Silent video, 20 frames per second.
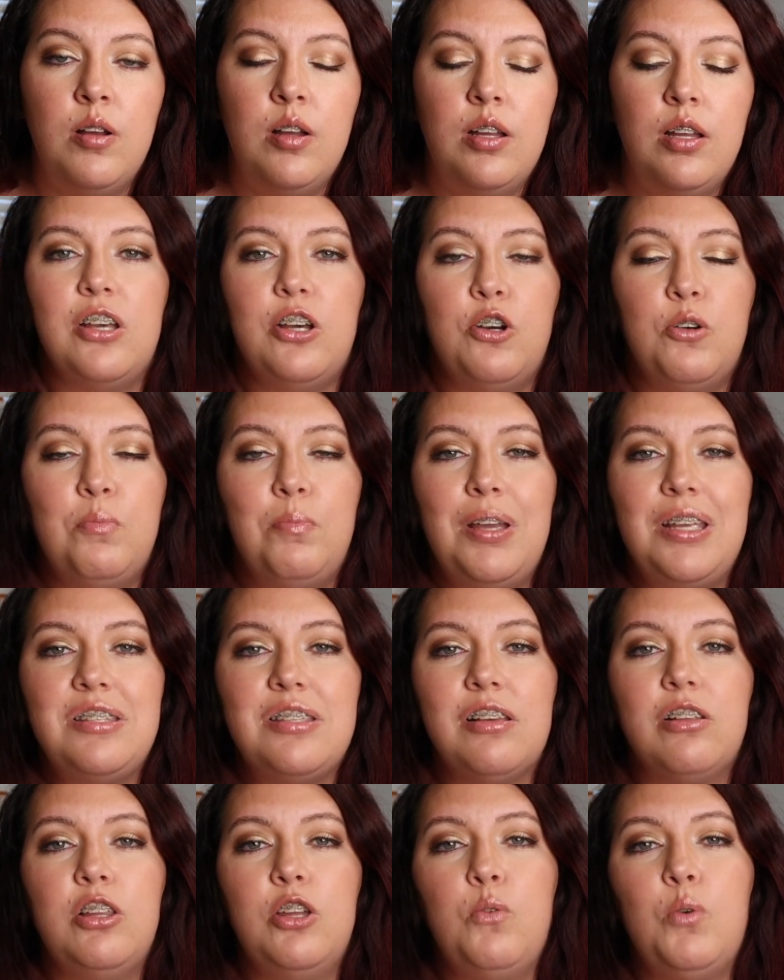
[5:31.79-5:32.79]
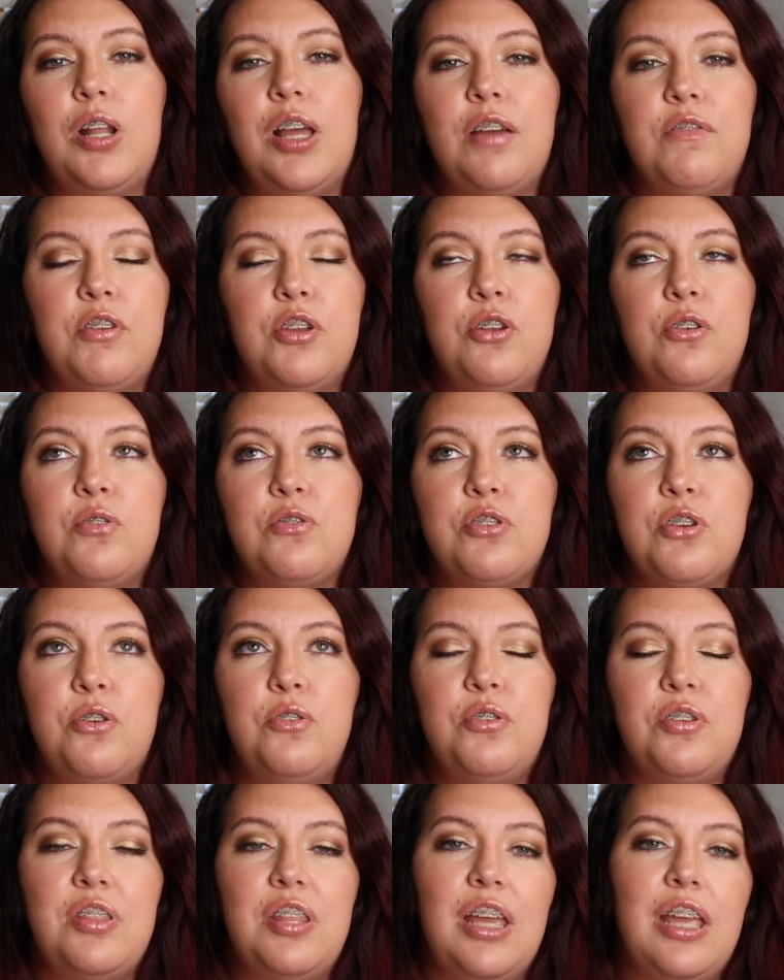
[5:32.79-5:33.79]
So basically what I have to do is go
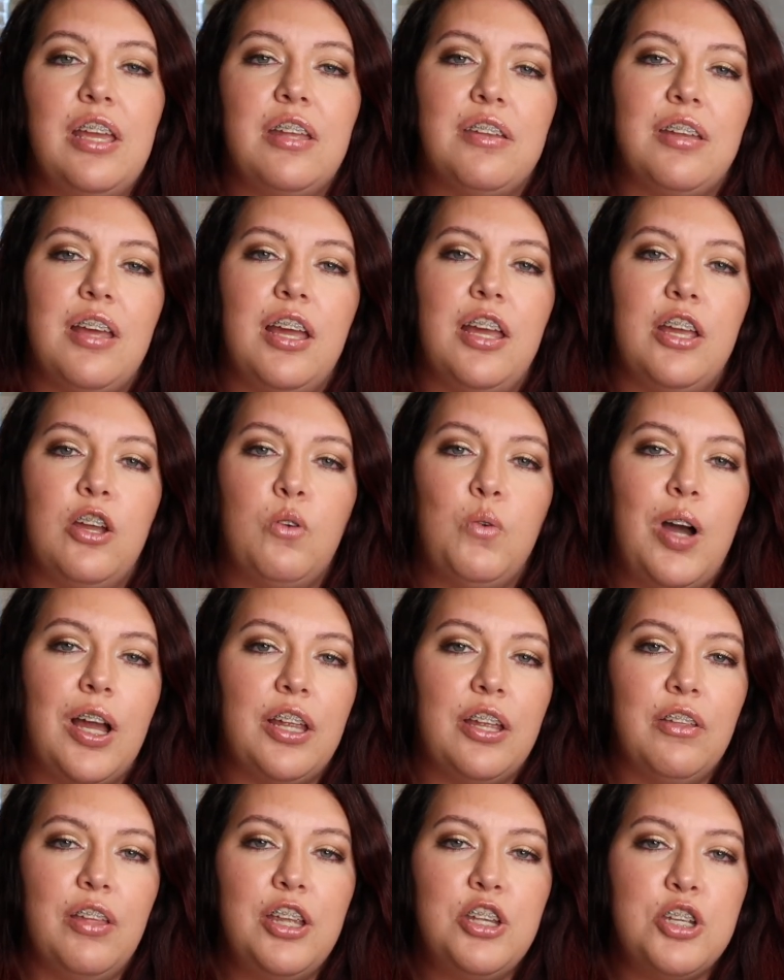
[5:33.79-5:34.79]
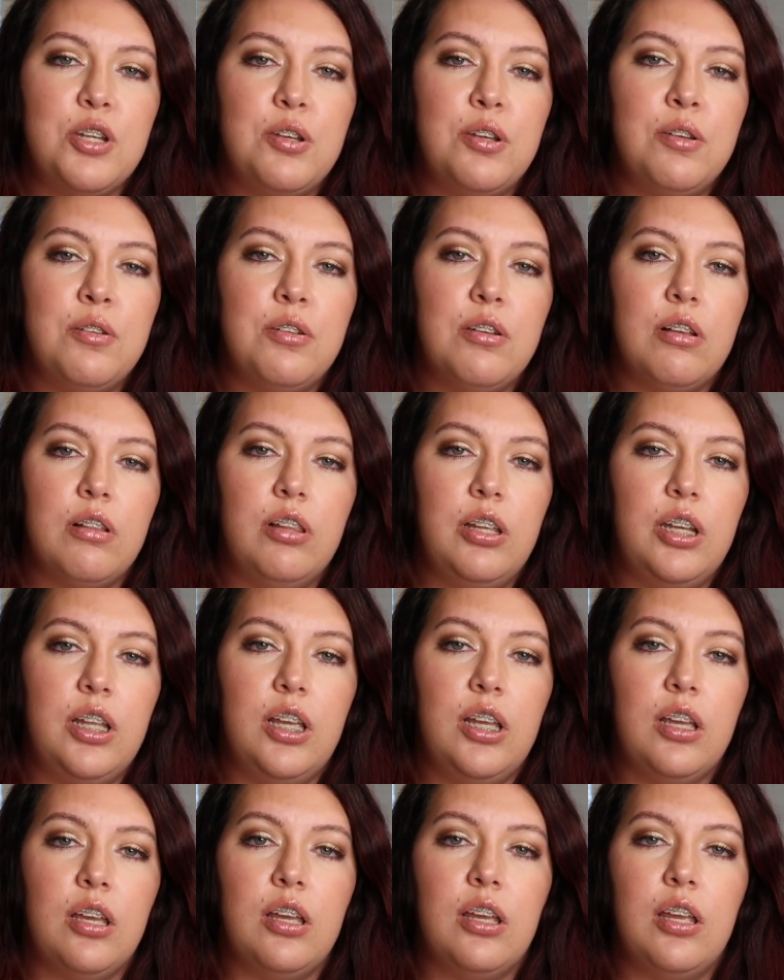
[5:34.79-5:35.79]
to the anticoagulation
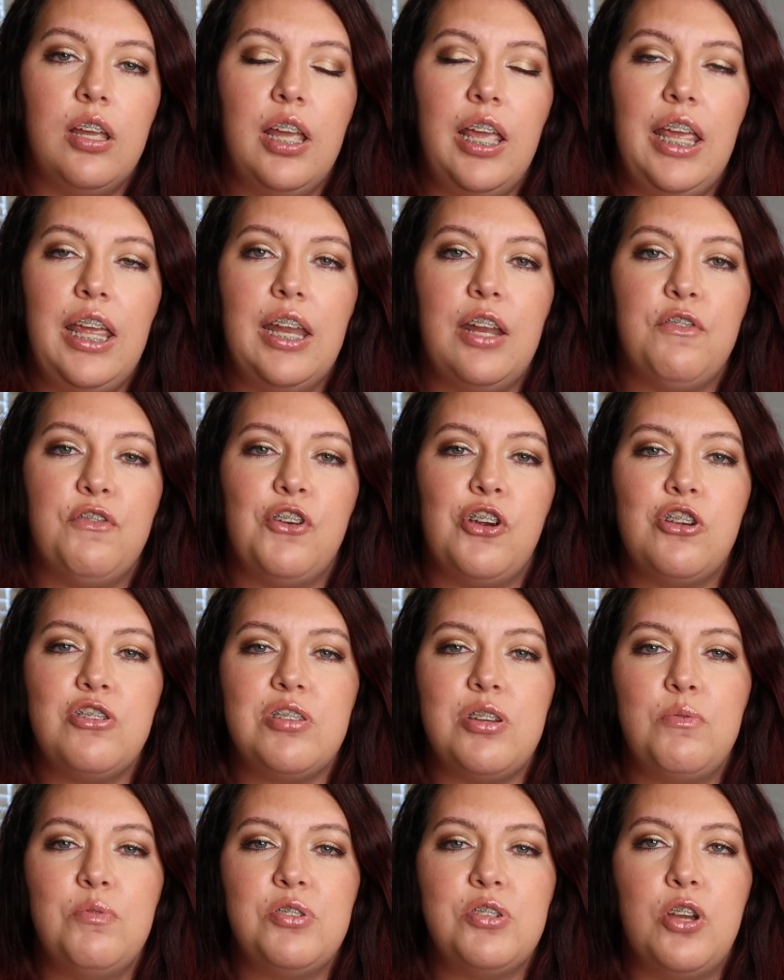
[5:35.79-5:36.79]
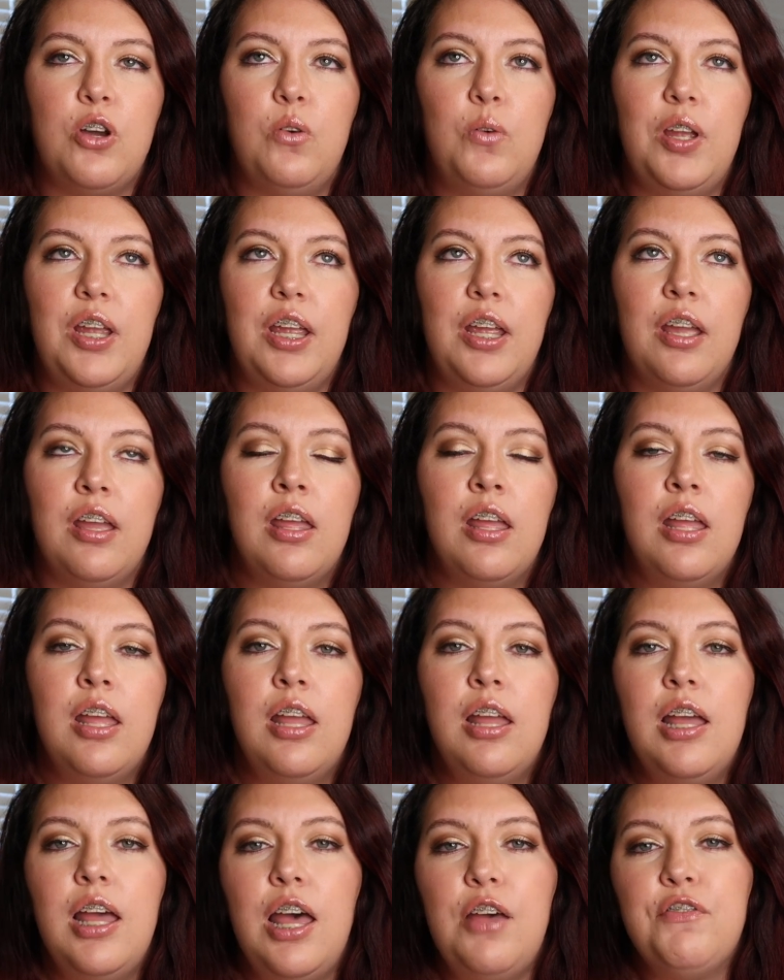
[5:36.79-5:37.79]
clinic, and at first I was going
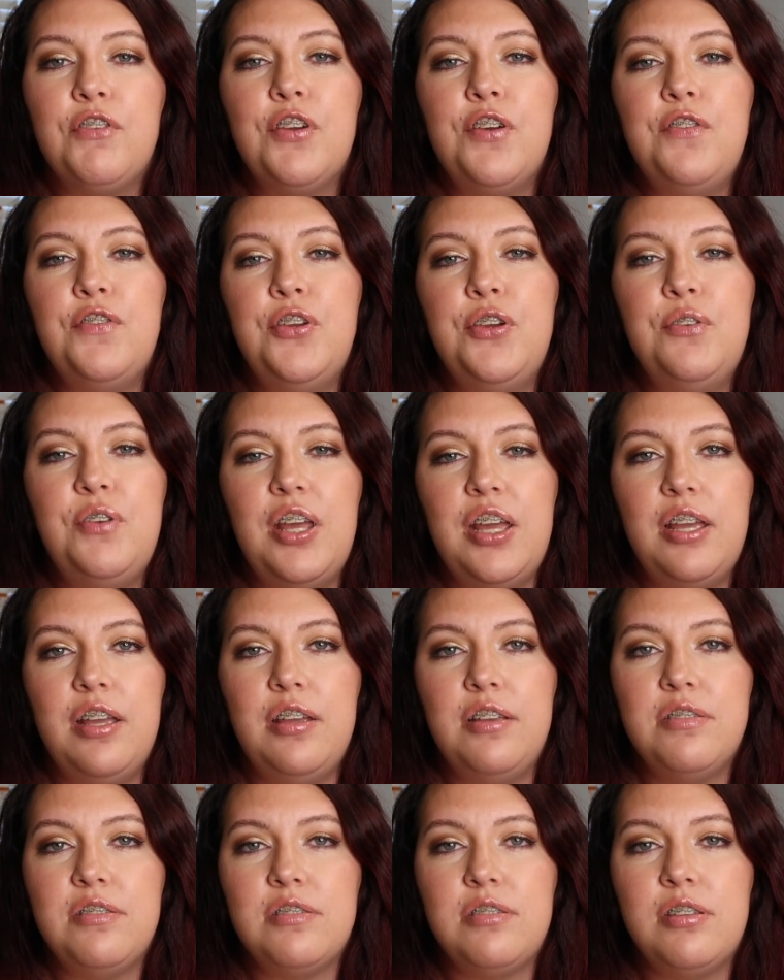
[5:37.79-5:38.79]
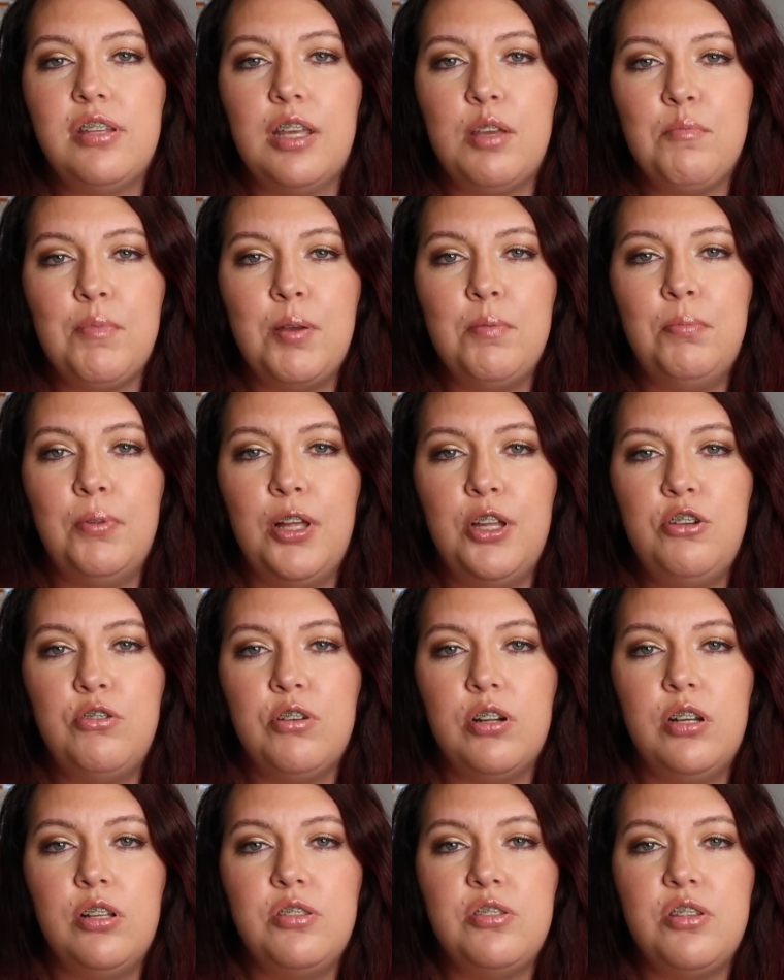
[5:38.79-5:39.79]
every few days to get my blood
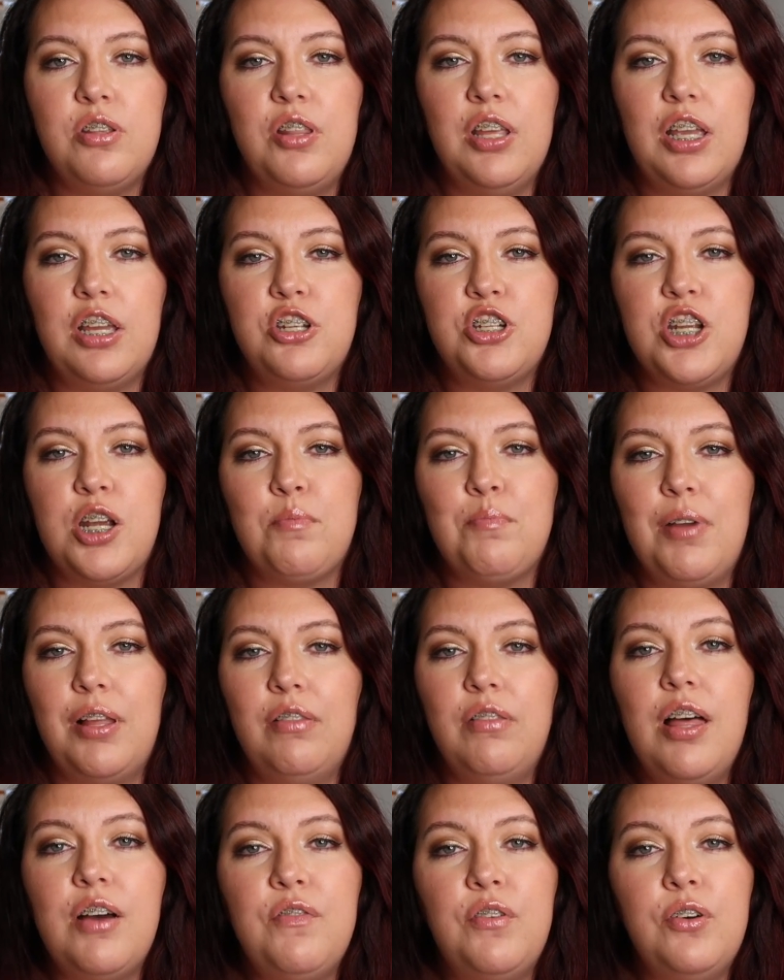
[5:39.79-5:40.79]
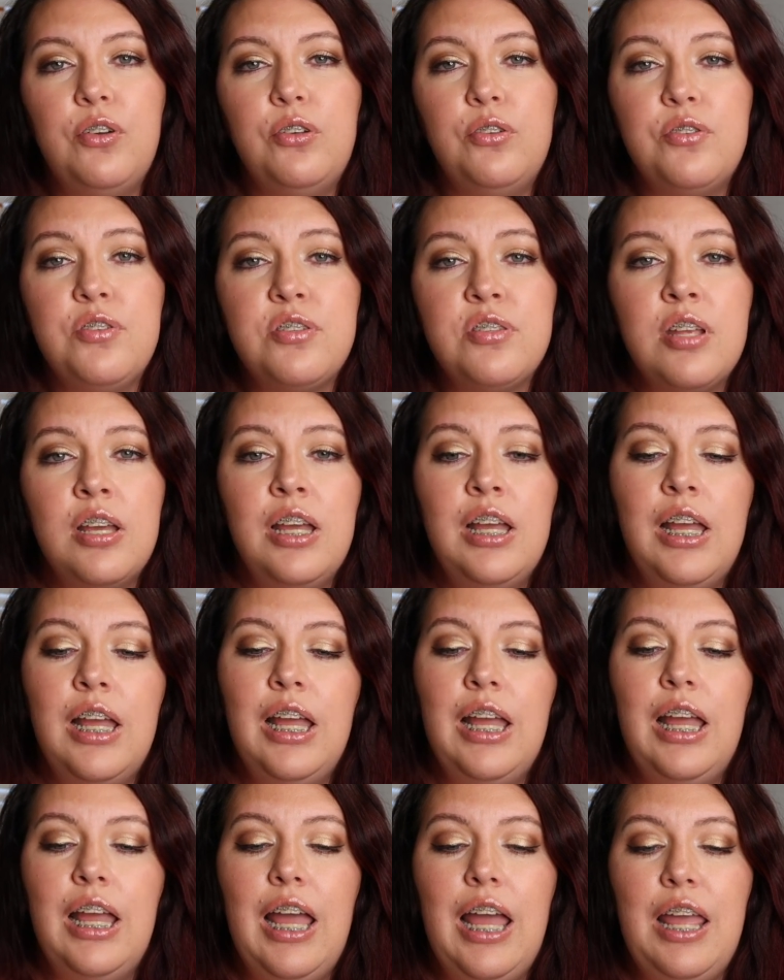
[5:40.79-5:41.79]
drawn so they could check my levels,
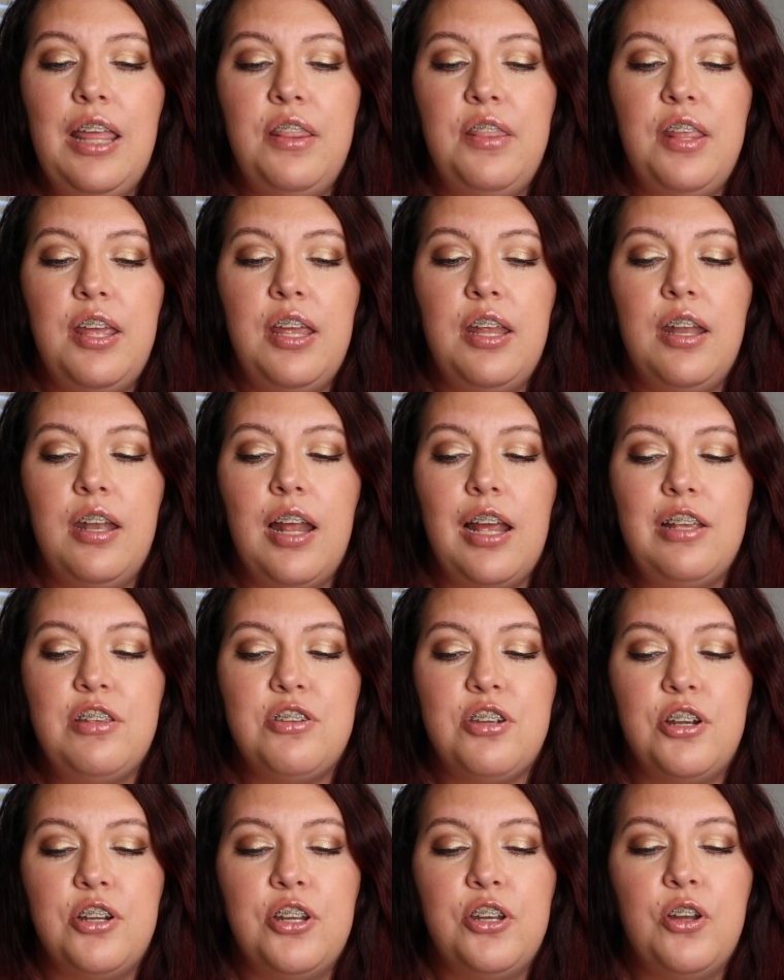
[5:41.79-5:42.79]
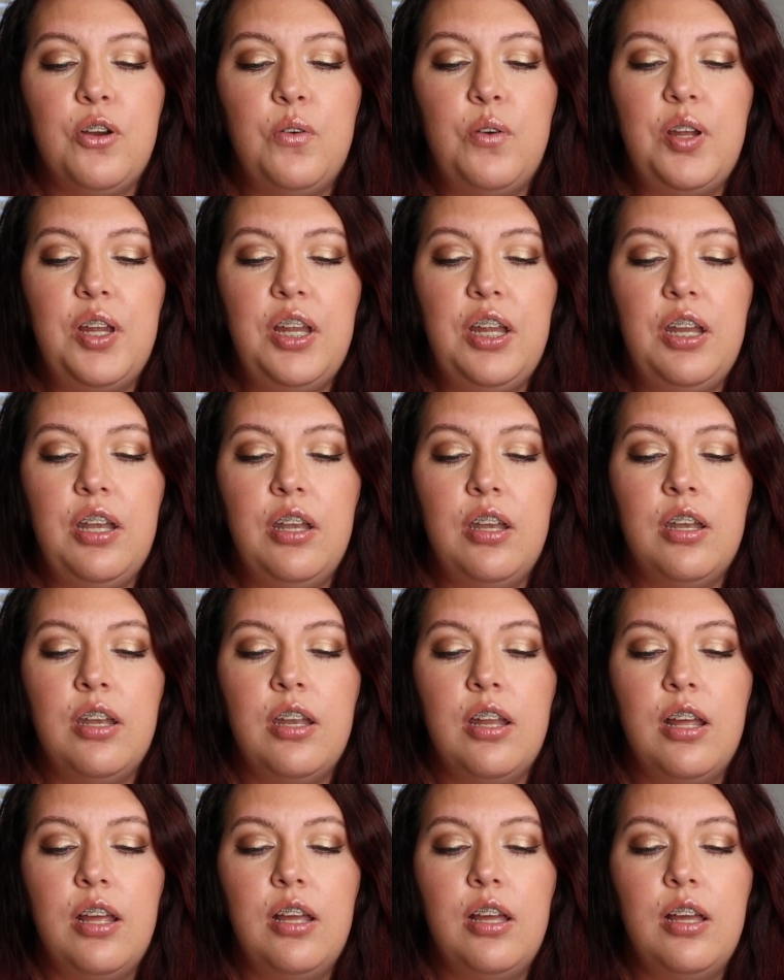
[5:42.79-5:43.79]
and then I started going